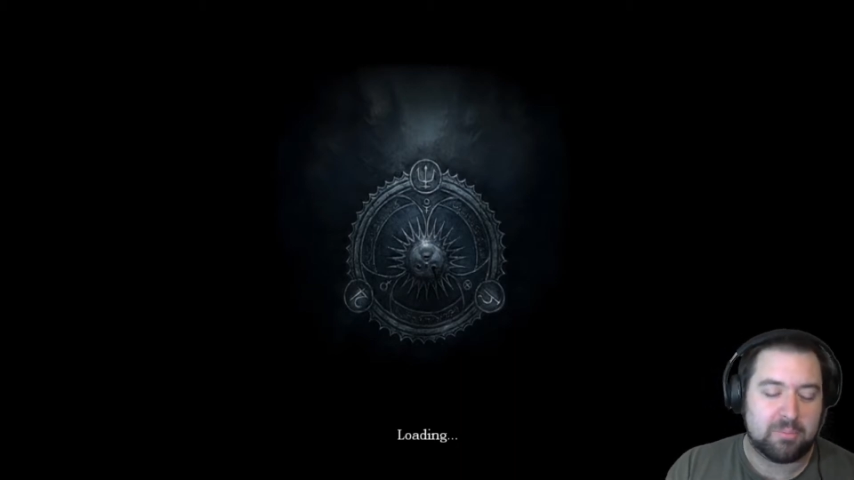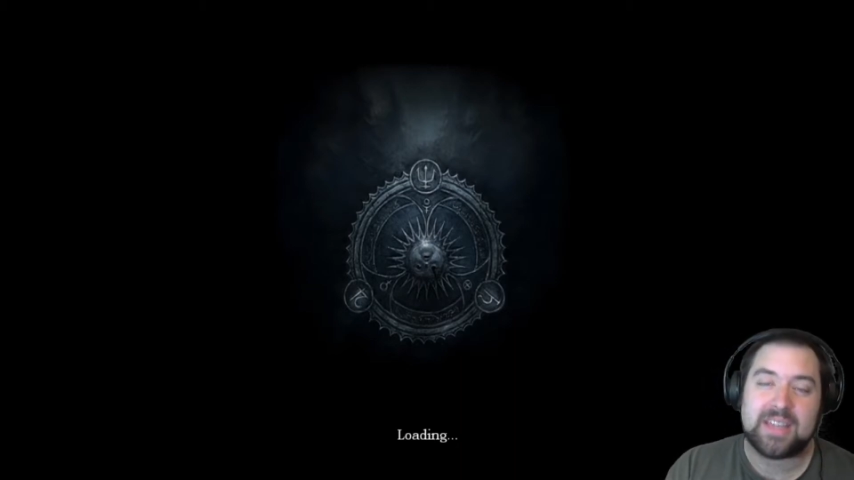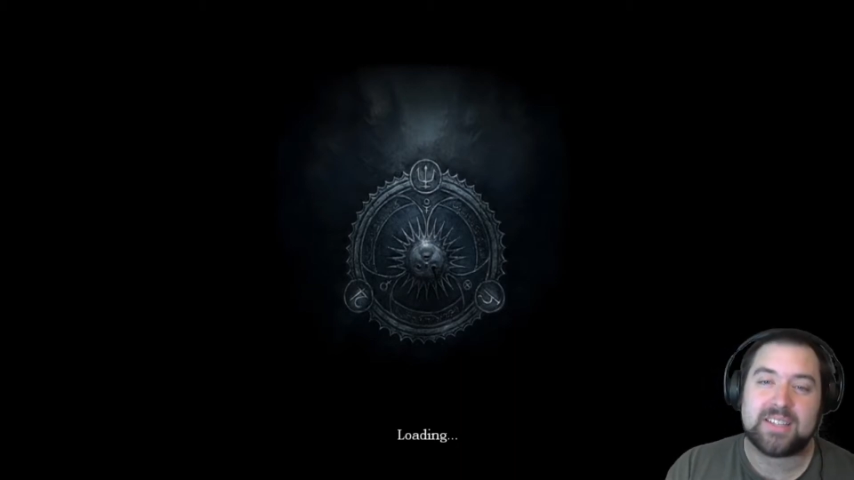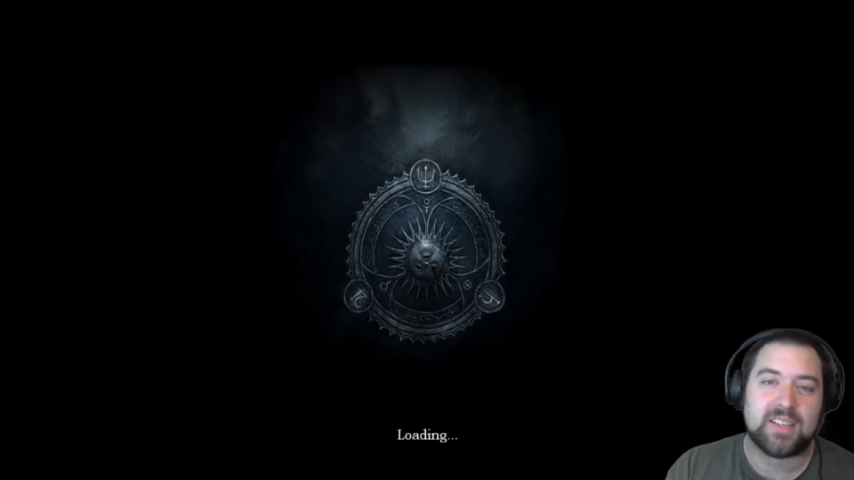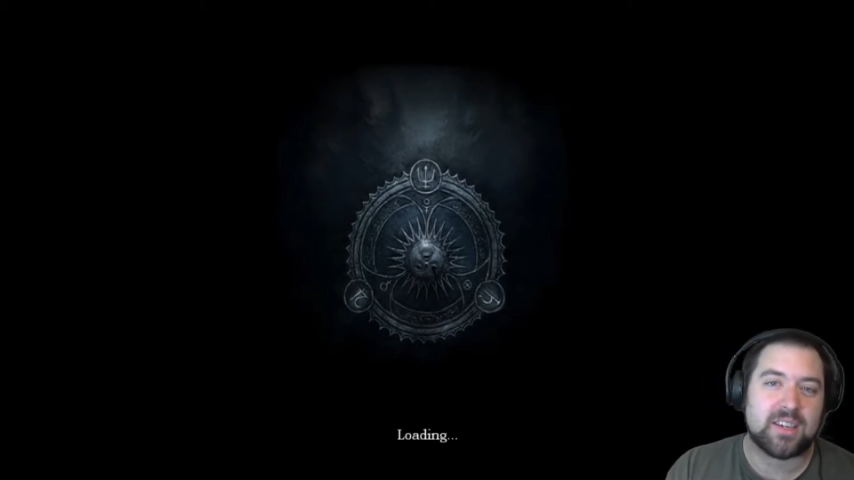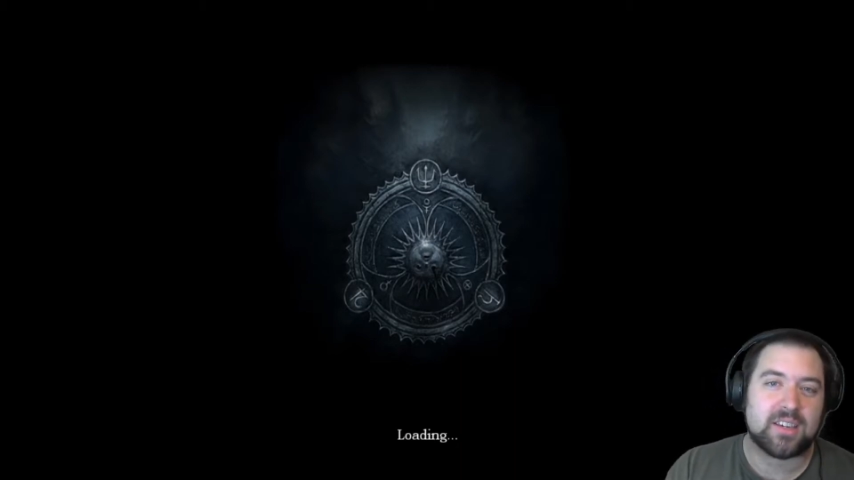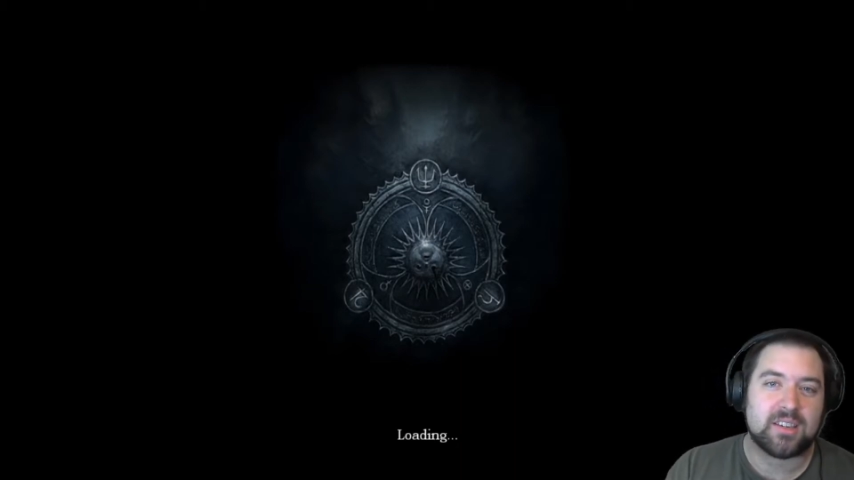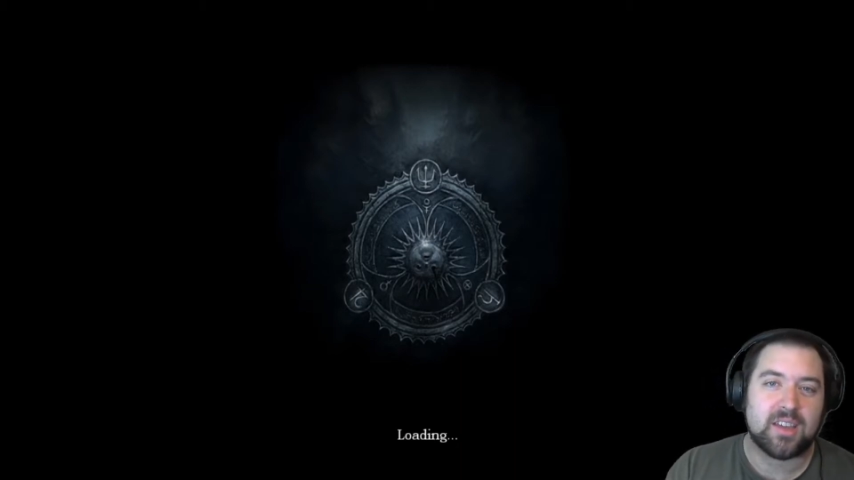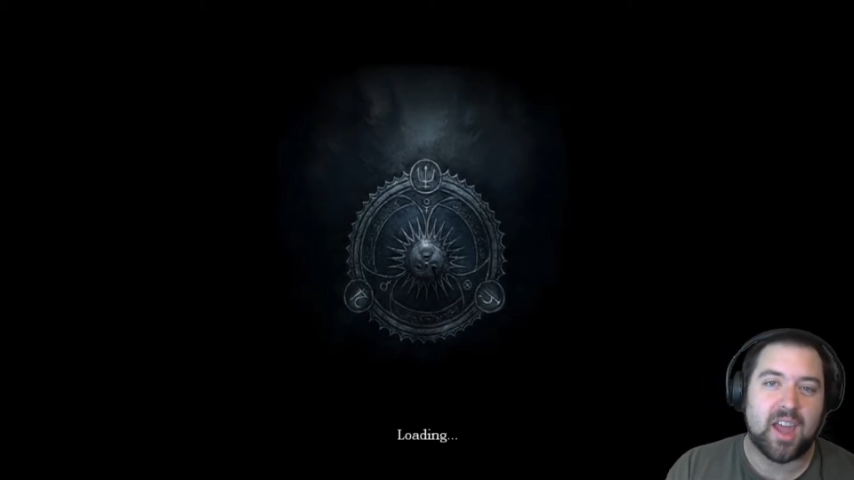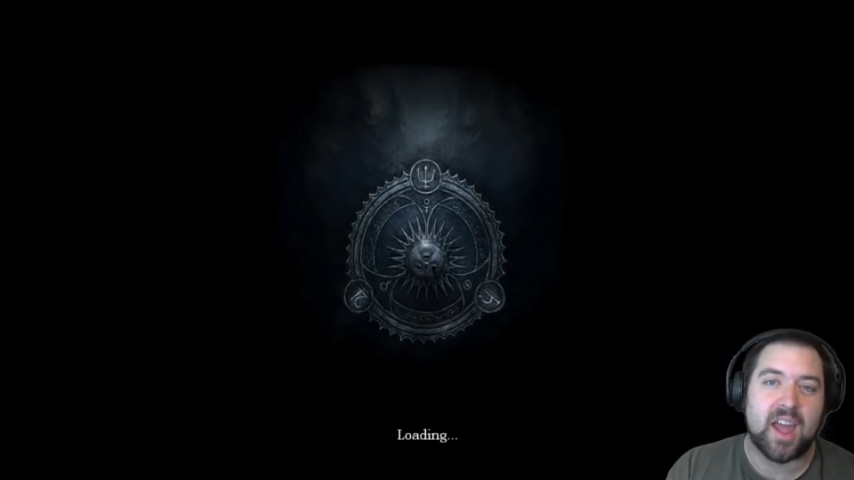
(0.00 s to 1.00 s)
basic
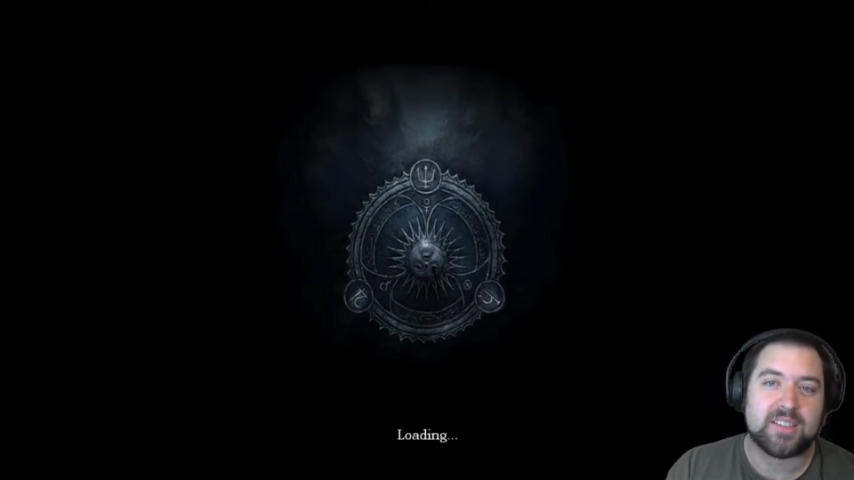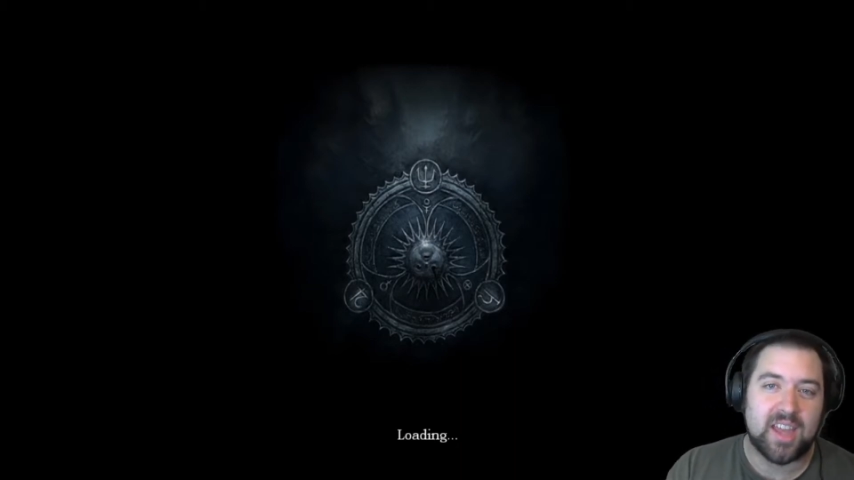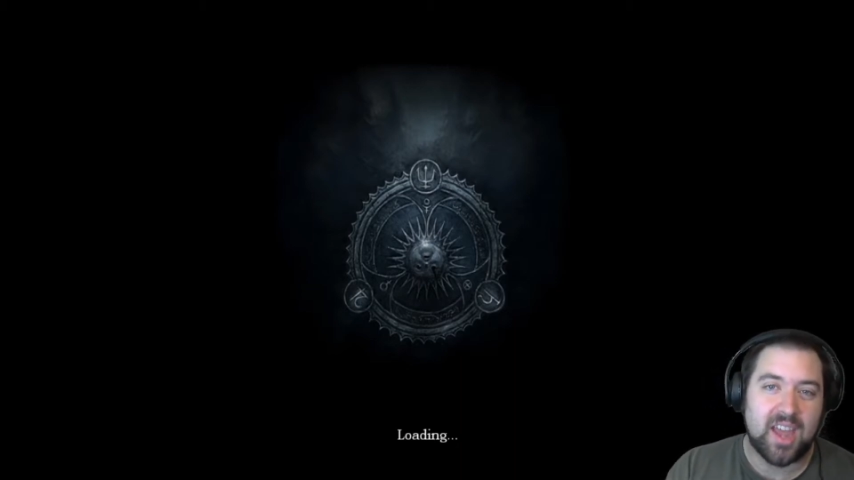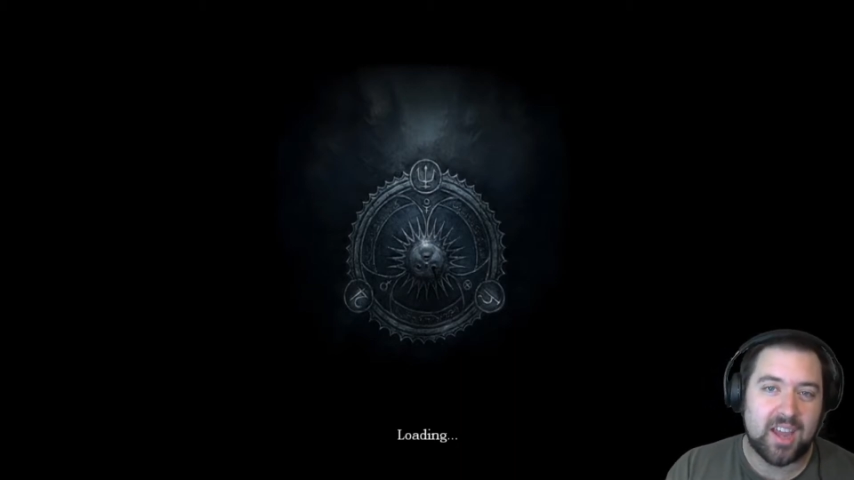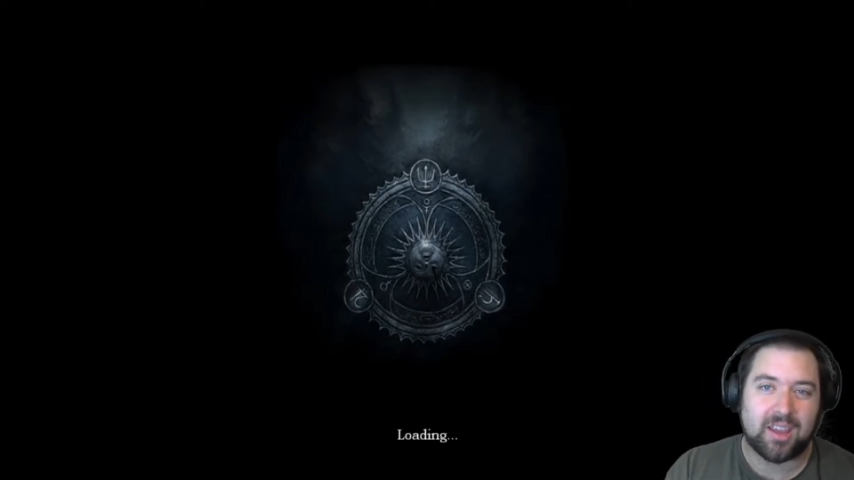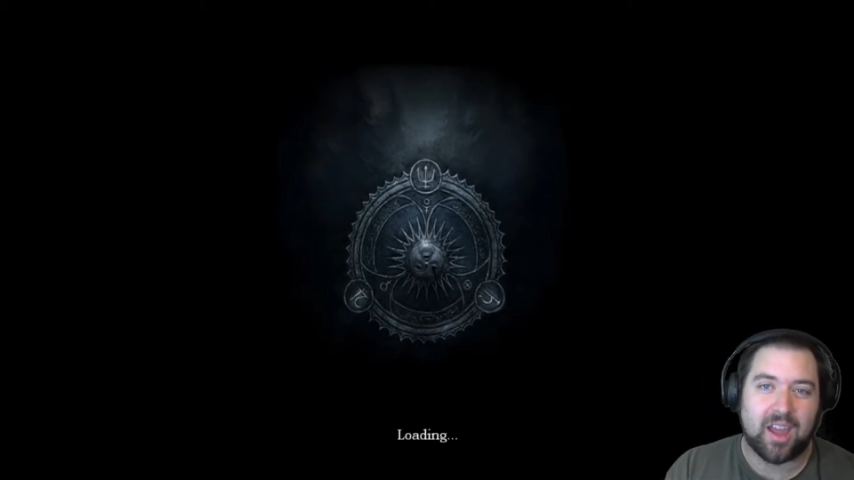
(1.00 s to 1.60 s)
as heck.